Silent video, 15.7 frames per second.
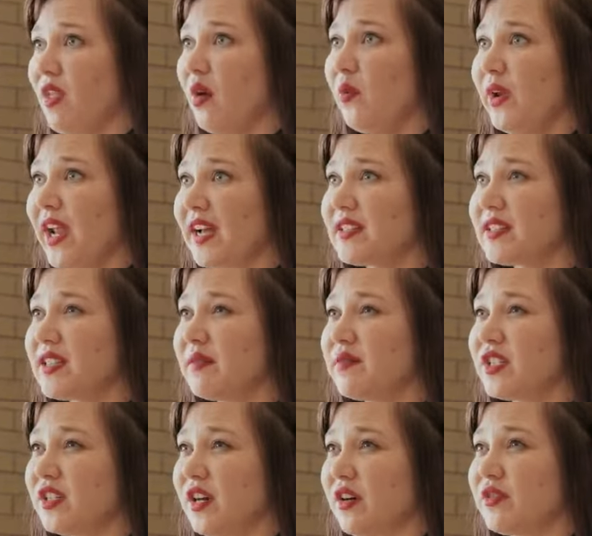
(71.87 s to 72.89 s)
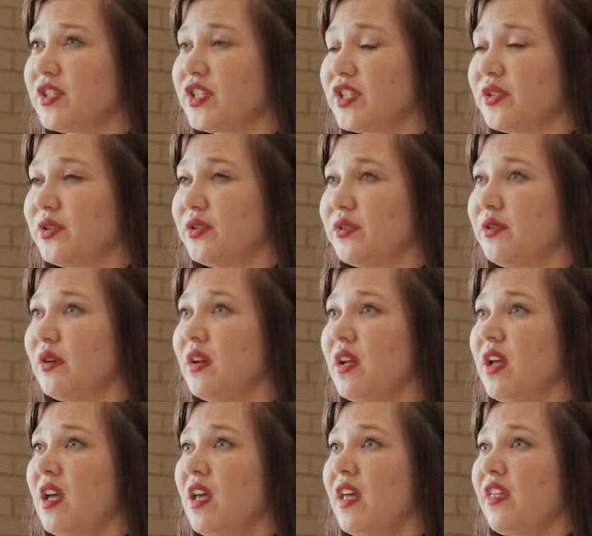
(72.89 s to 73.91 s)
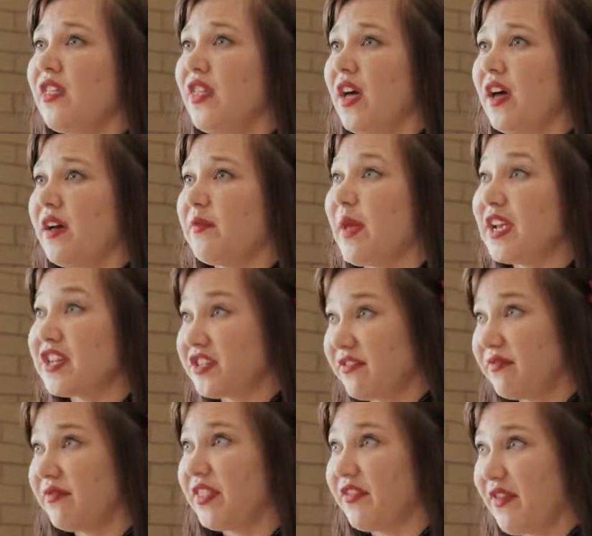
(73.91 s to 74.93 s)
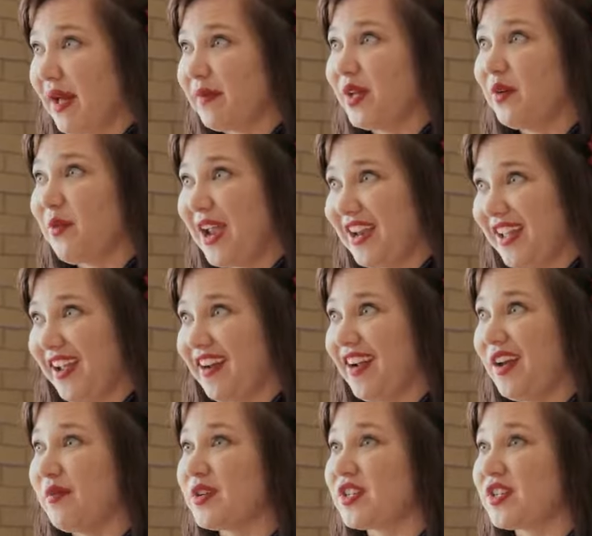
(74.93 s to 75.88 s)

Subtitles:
we'd ask them to go to the family waiting area,